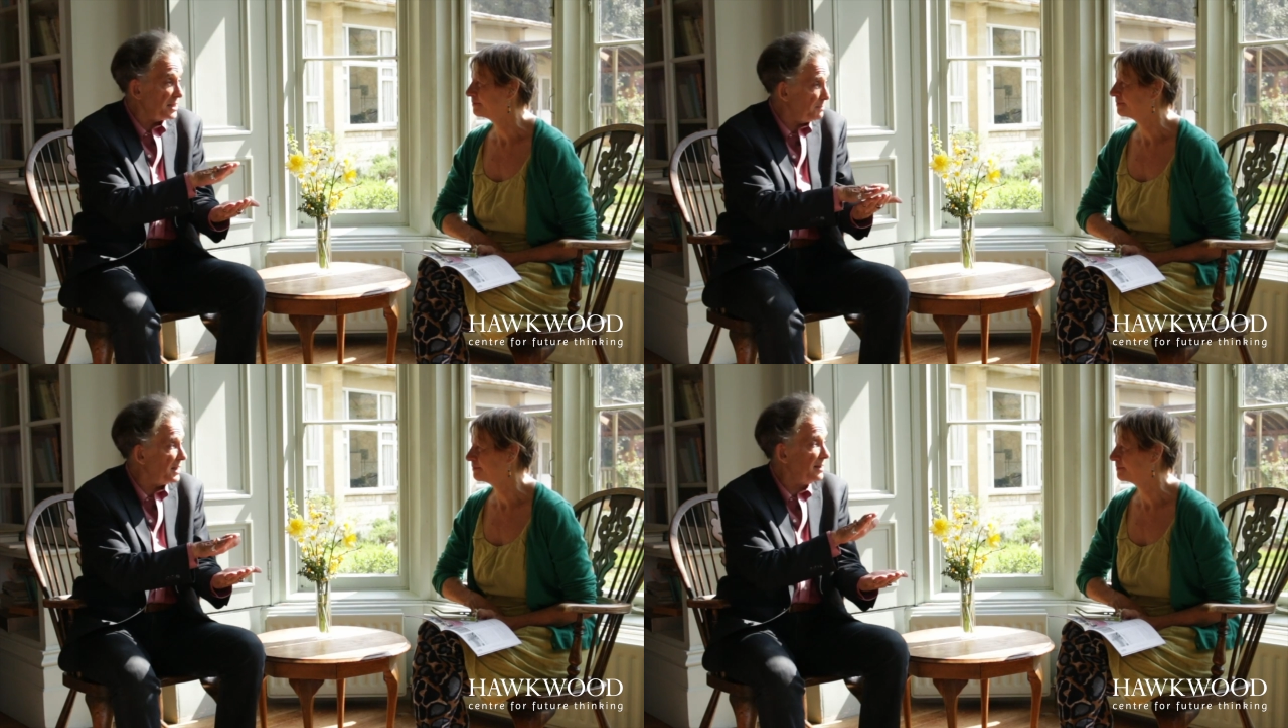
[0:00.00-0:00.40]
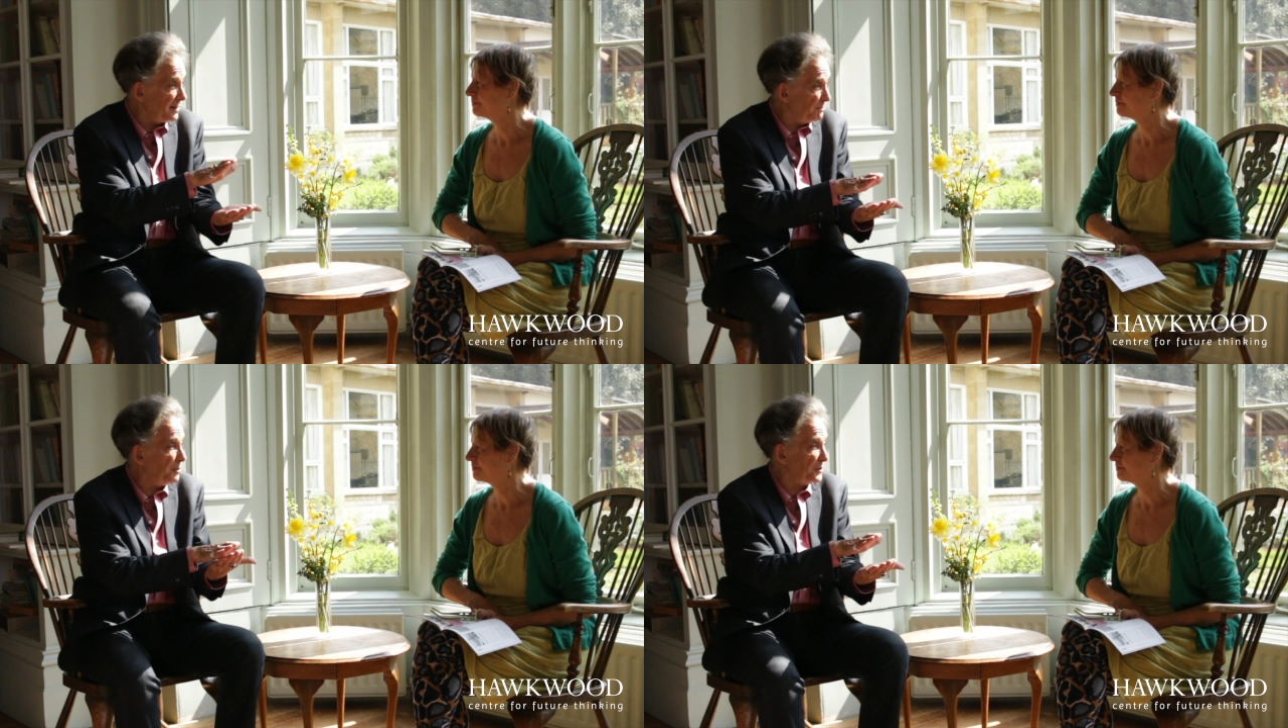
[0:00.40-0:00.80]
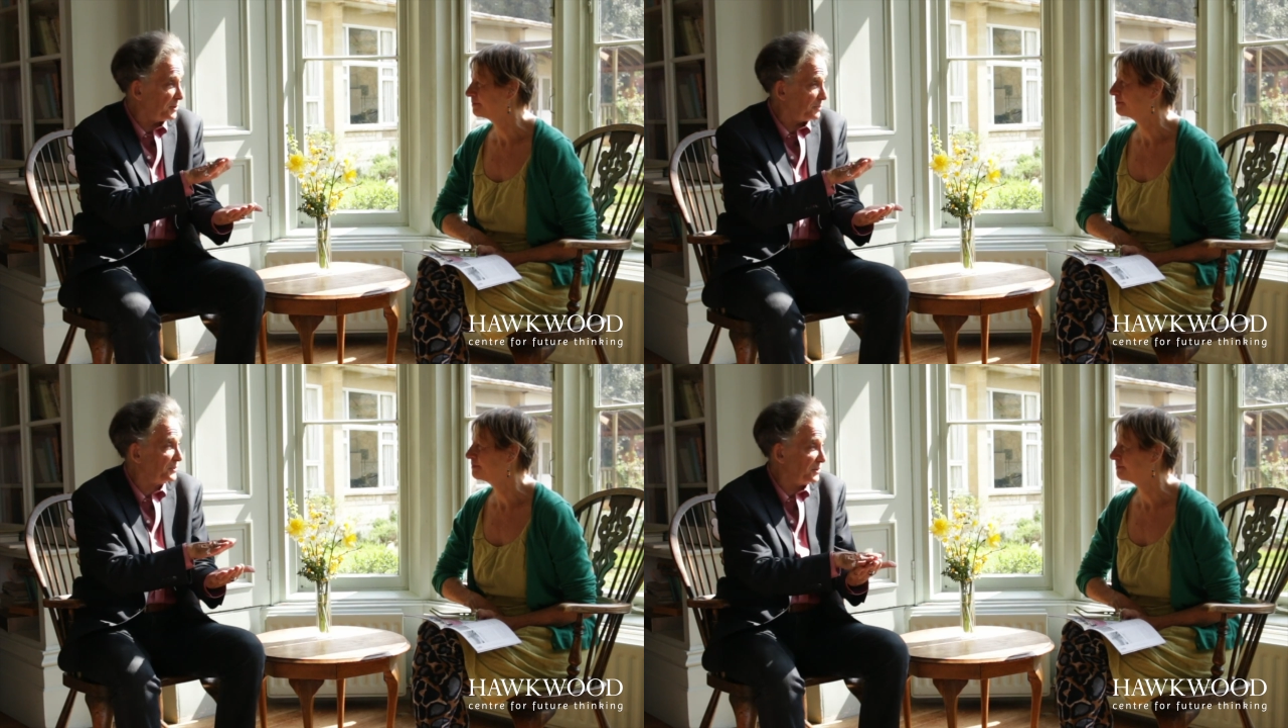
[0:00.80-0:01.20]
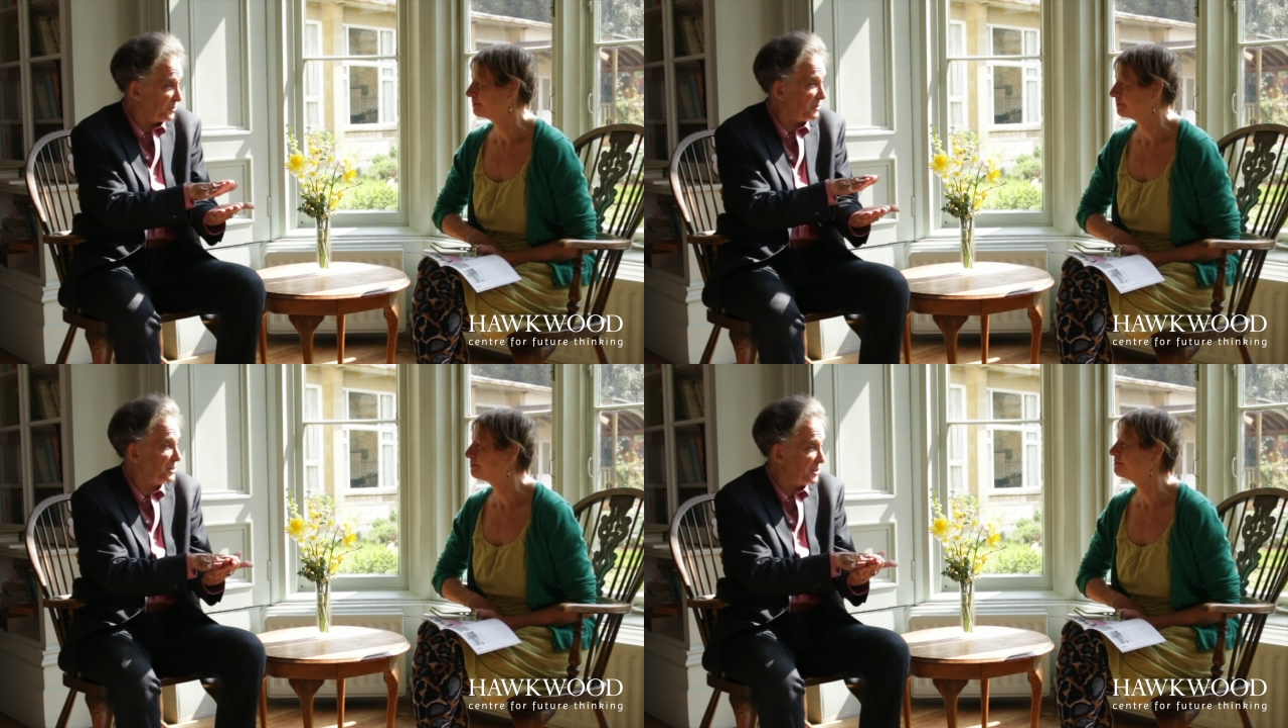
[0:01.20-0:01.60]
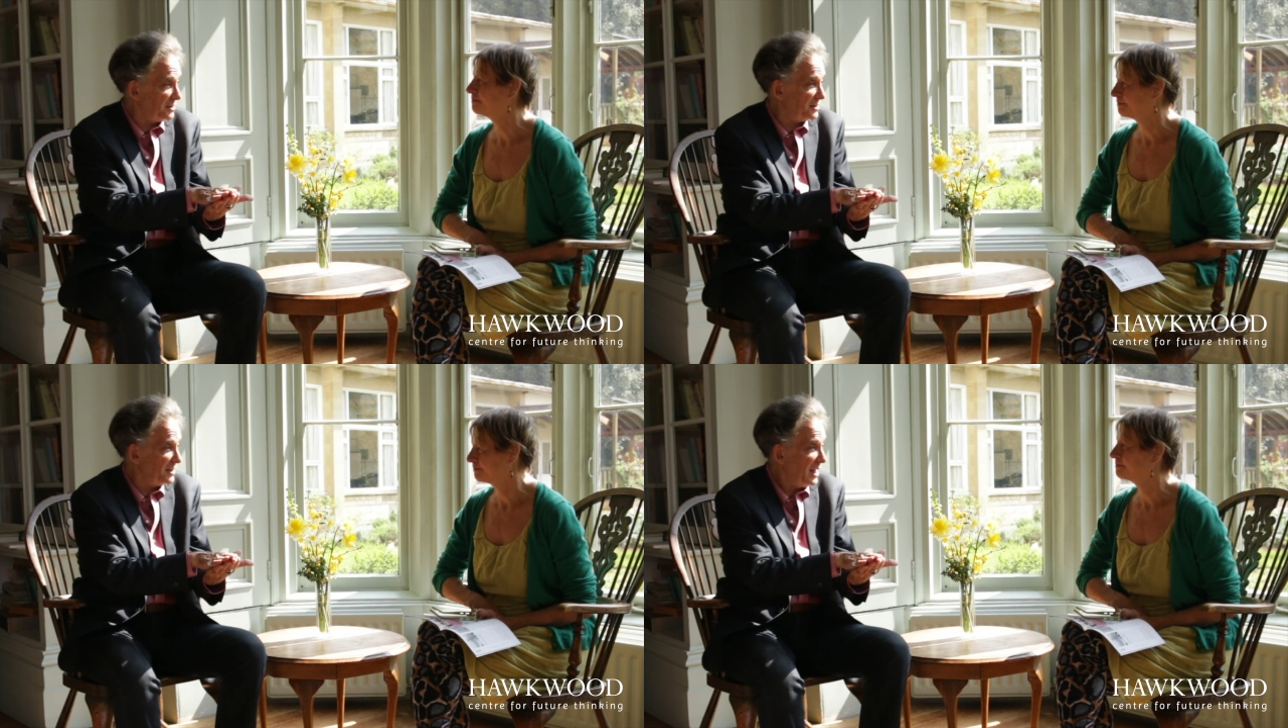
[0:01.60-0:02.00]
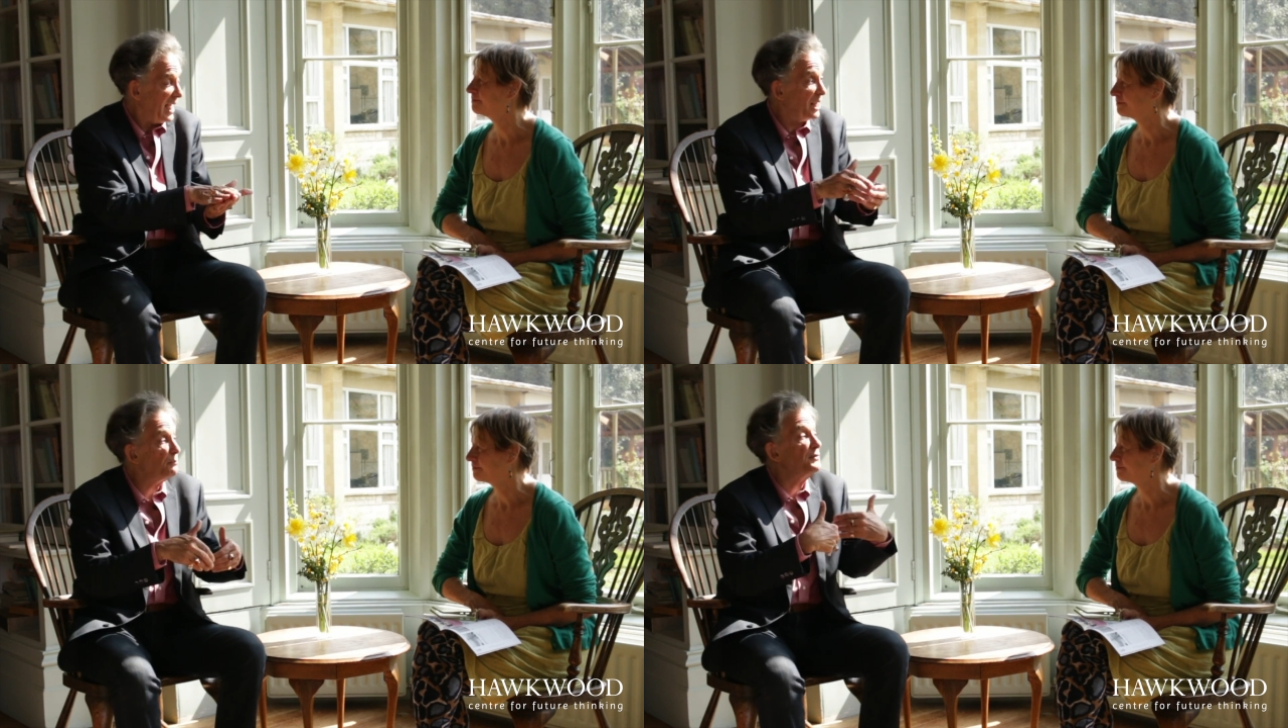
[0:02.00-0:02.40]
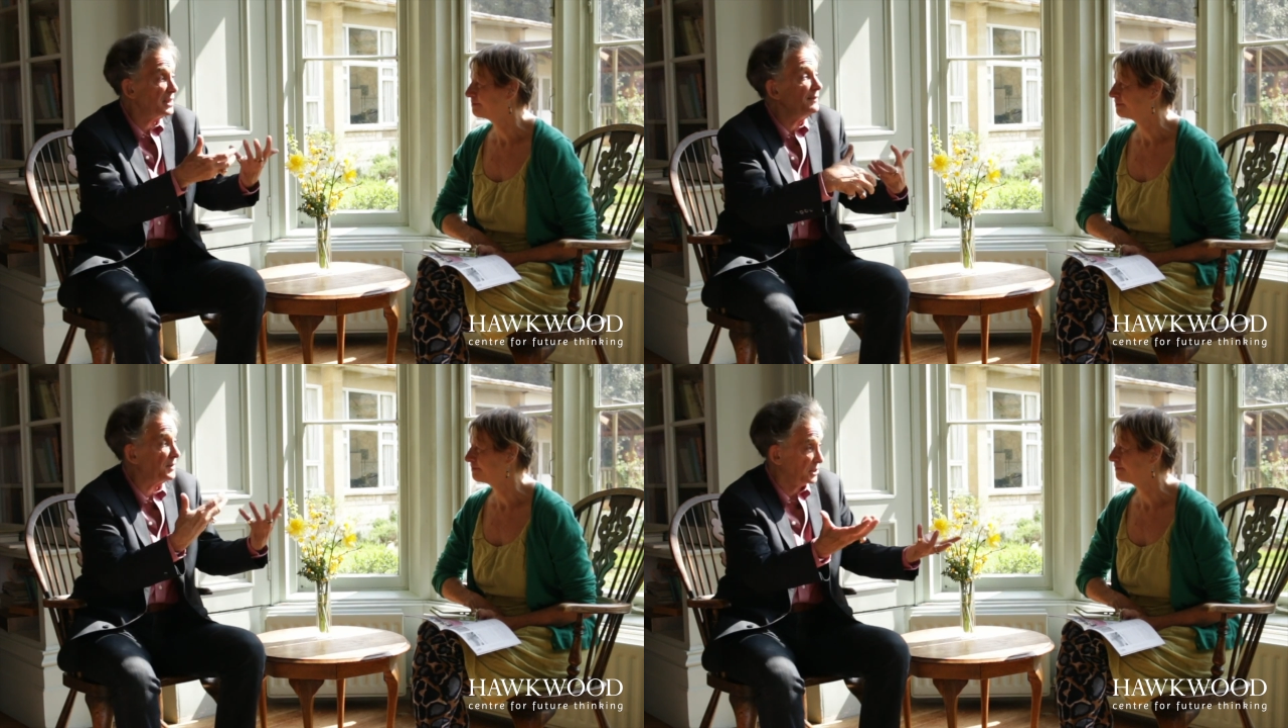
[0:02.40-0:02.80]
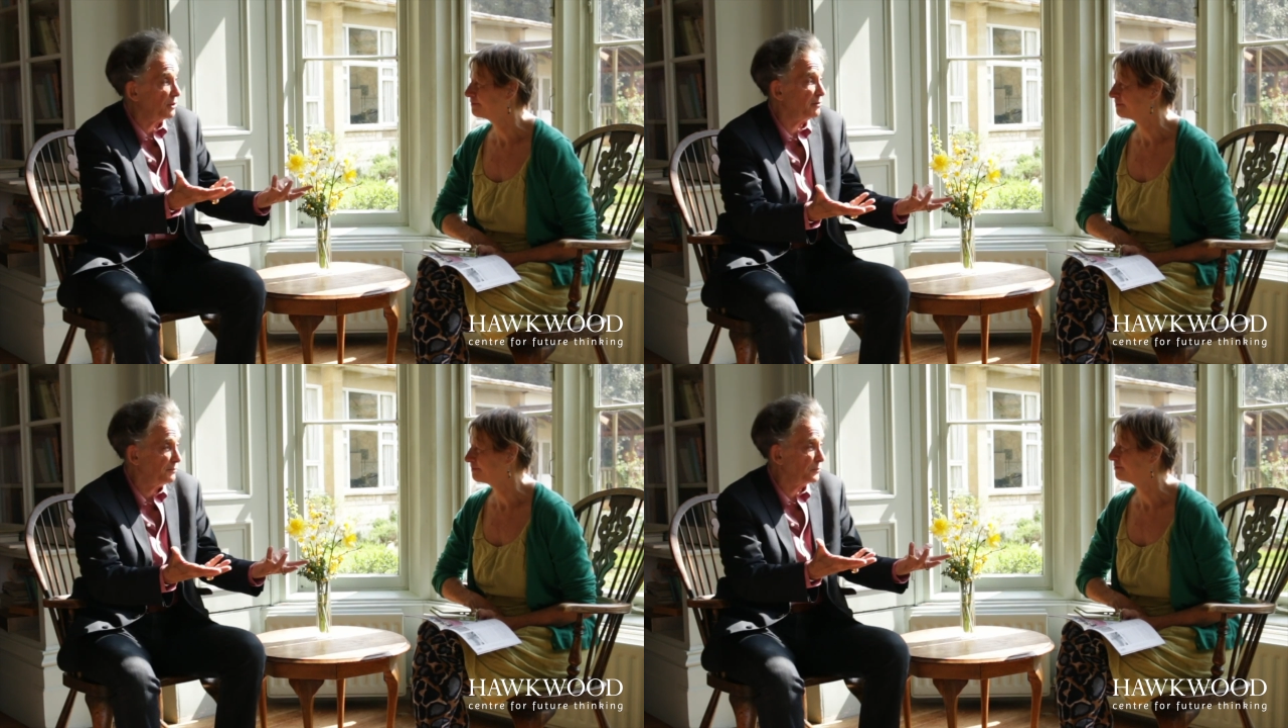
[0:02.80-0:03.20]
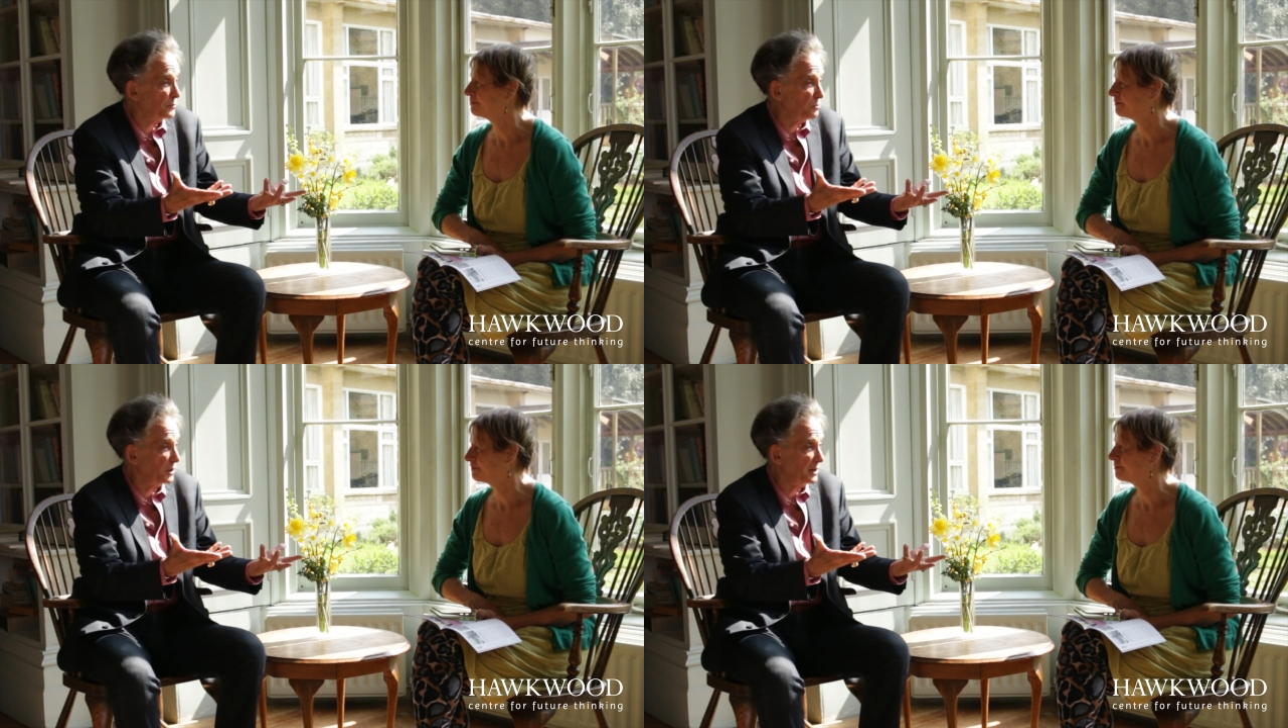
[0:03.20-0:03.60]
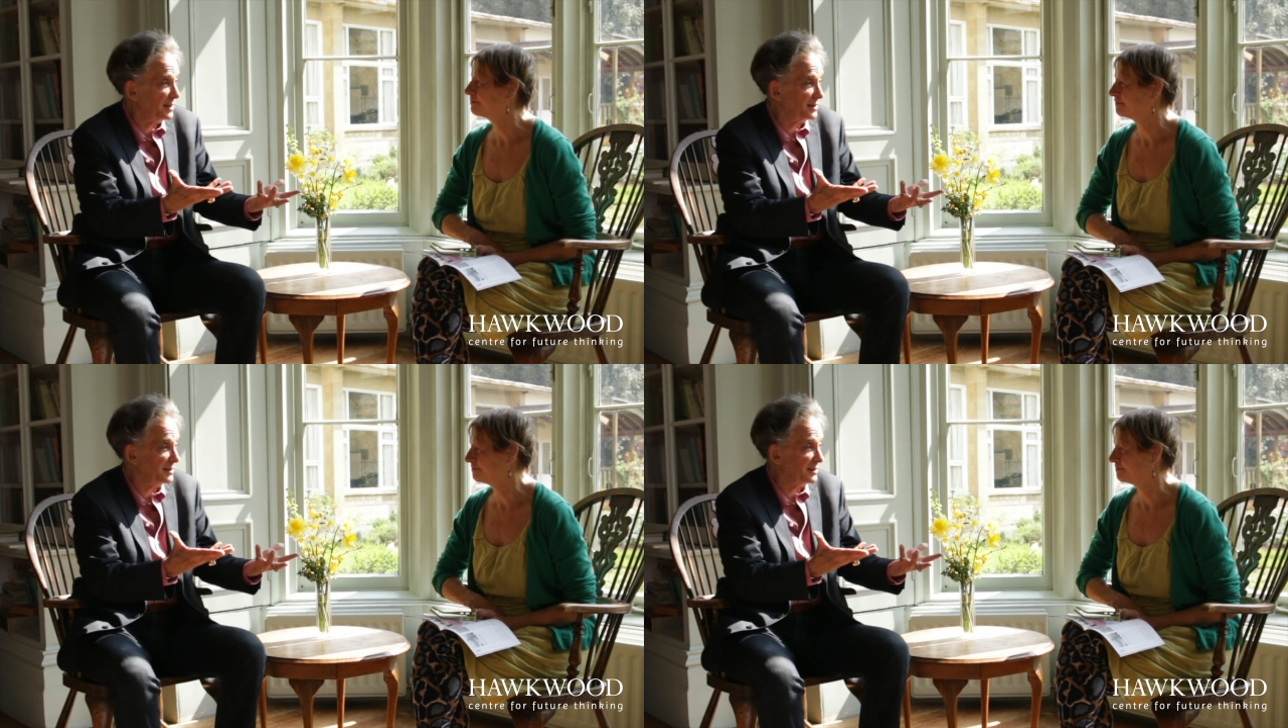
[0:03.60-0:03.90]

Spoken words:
seemingly impossible situations. And we've seen this holy force work